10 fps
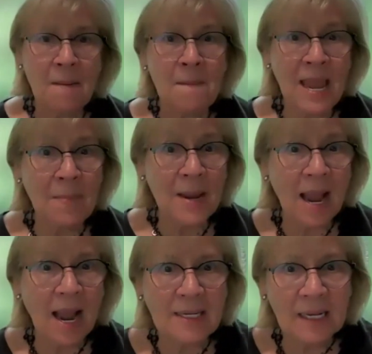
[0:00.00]

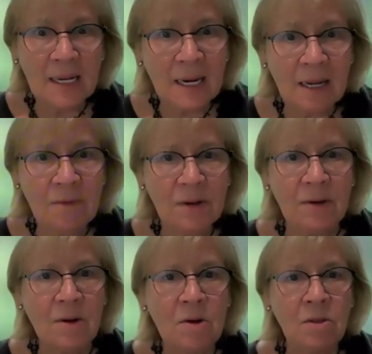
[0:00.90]
maybe I didn't
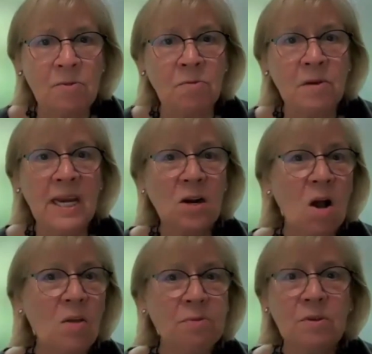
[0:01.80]
even read
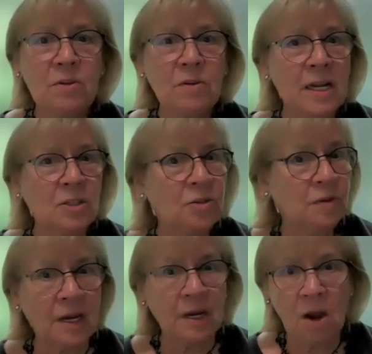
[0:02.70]
all through their
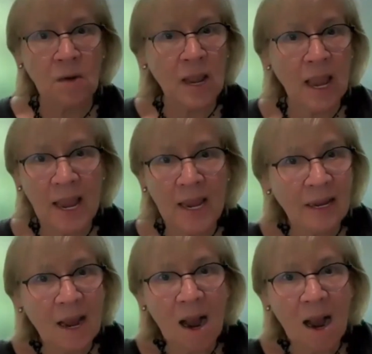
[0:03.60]
history, okay?